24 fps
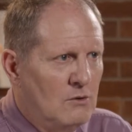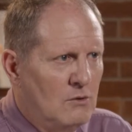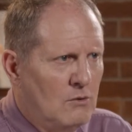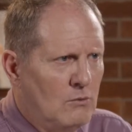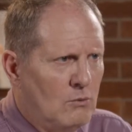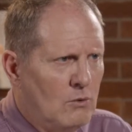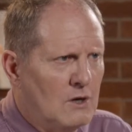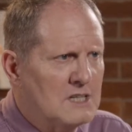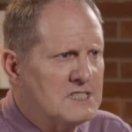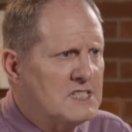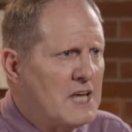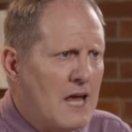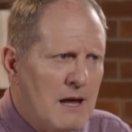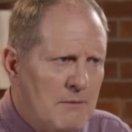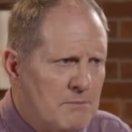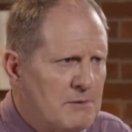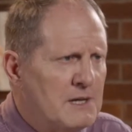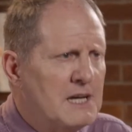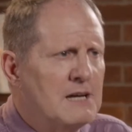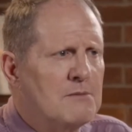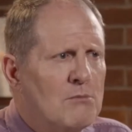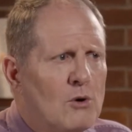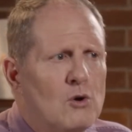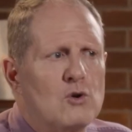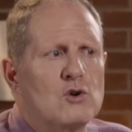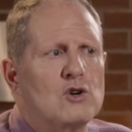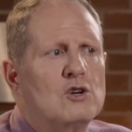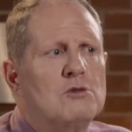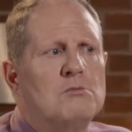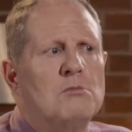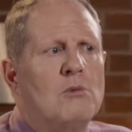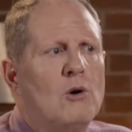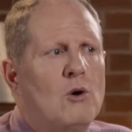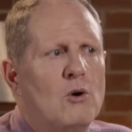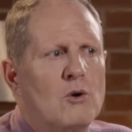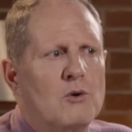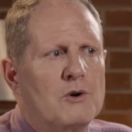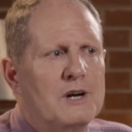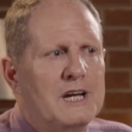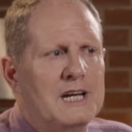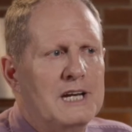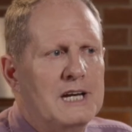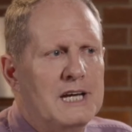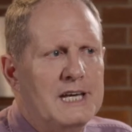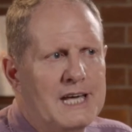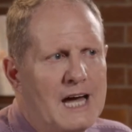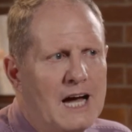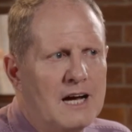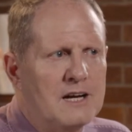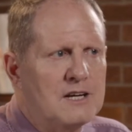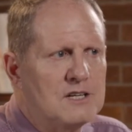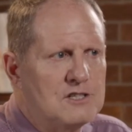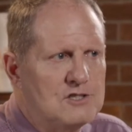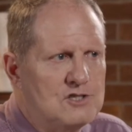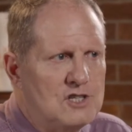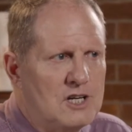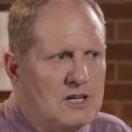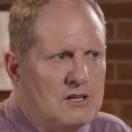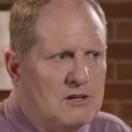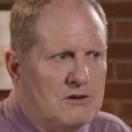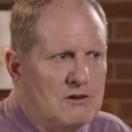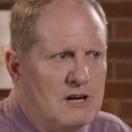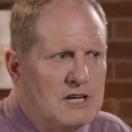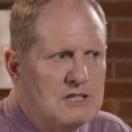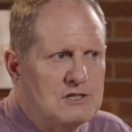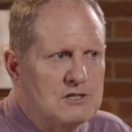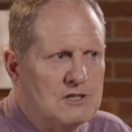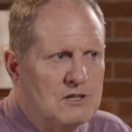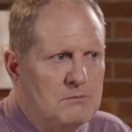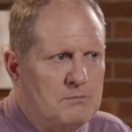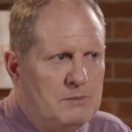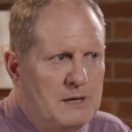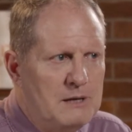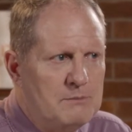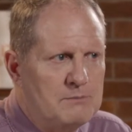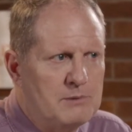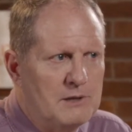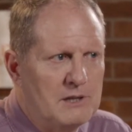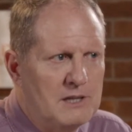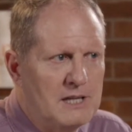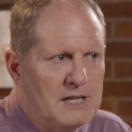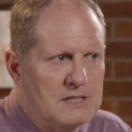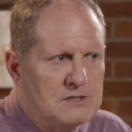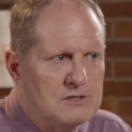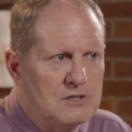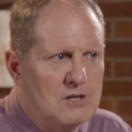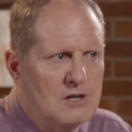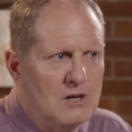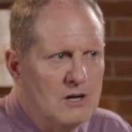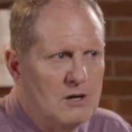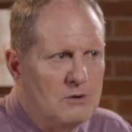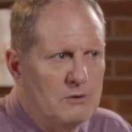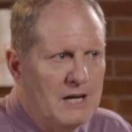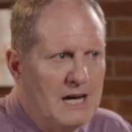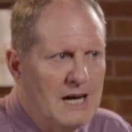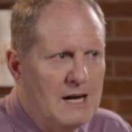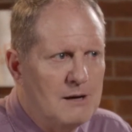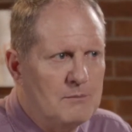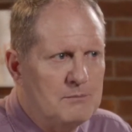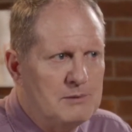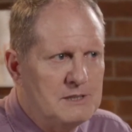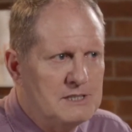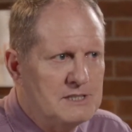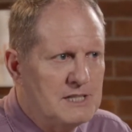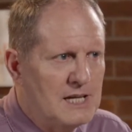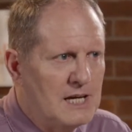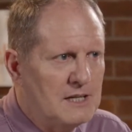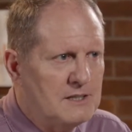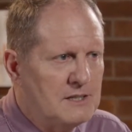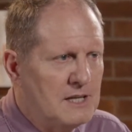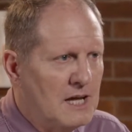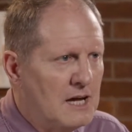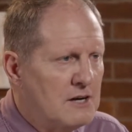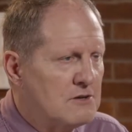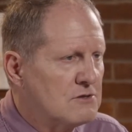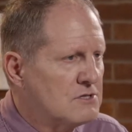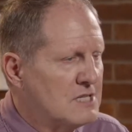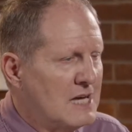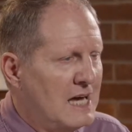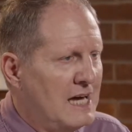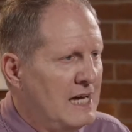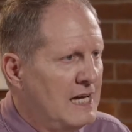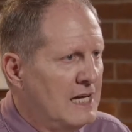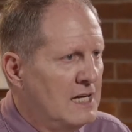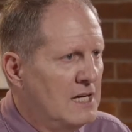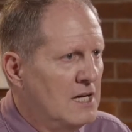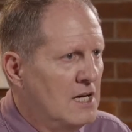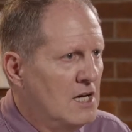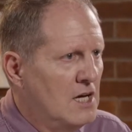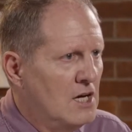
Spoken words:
What's happening more and more in a younger generation of people that's growing up is that they're saying,